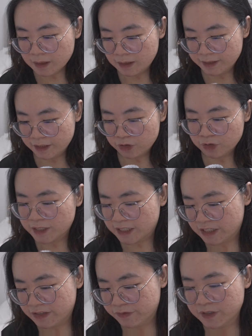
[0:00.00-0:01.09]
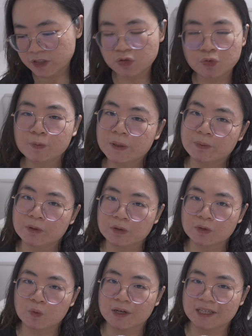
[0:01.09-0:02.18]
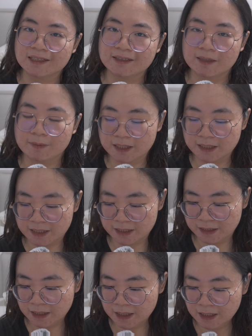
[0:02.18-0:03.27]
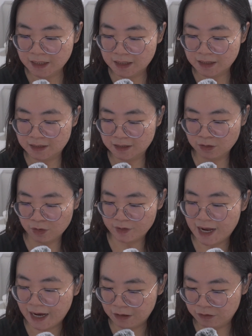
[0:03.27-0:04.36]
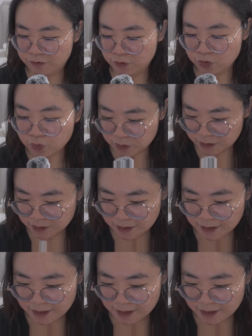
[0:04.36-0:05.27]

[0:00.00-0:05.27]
It could not actually fit two people walking side by side along the aisle for sure,